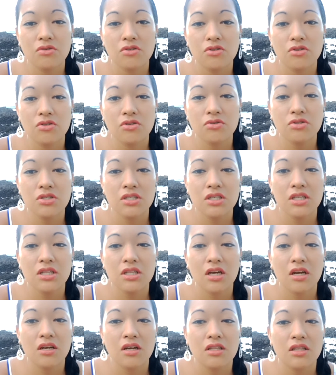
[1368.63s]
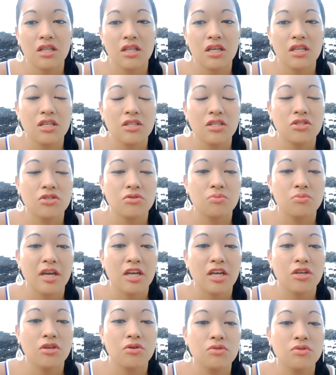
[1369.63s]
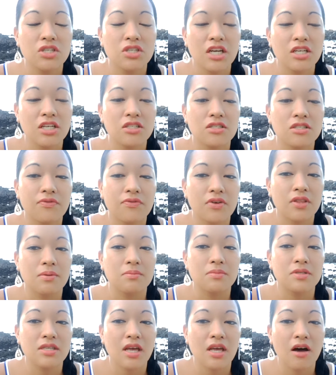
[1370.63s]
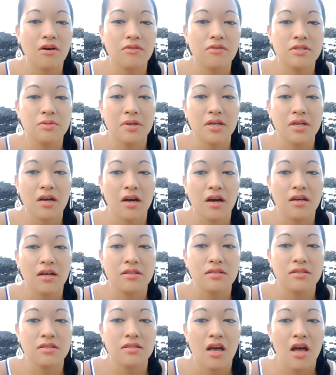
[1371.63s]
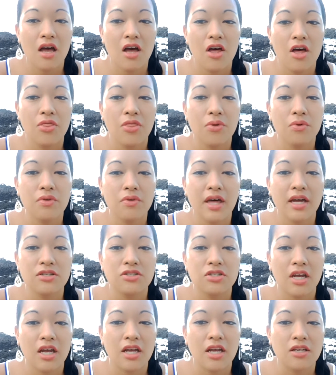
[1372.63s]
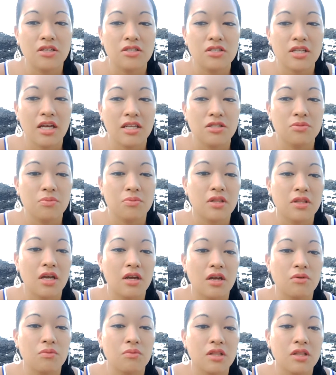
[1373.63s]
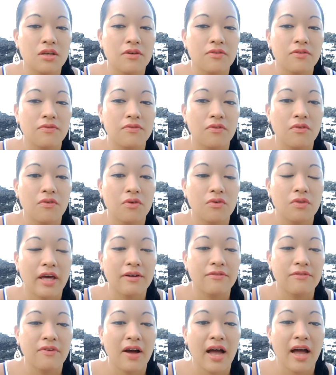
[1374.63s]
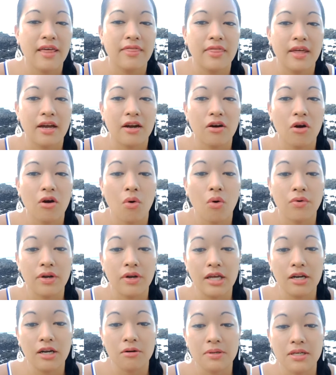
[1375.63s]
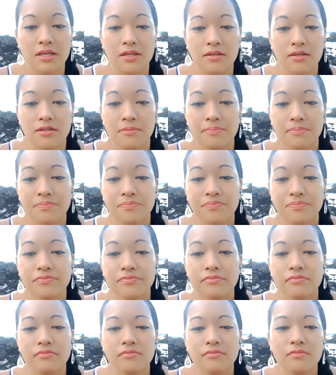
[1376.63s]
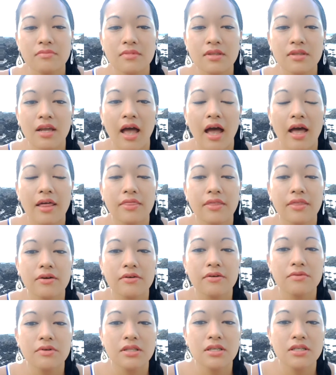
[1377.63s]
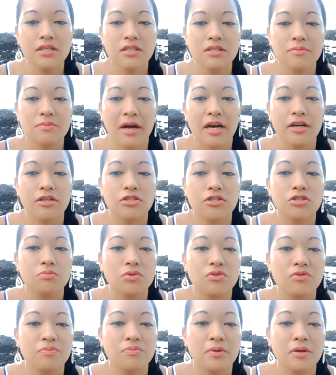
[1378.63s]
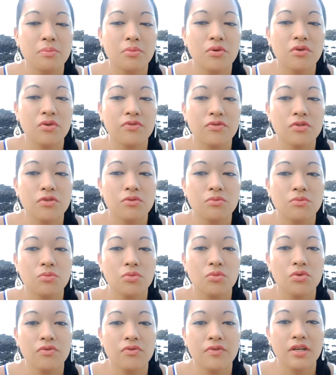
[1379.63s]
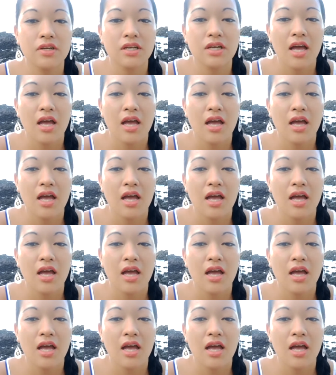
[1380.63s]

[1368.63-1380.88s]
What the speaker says: usually they need to make huge changes for themselves, because through that change, that's where they really find their own inner peace. And they're really inspired to move people to moving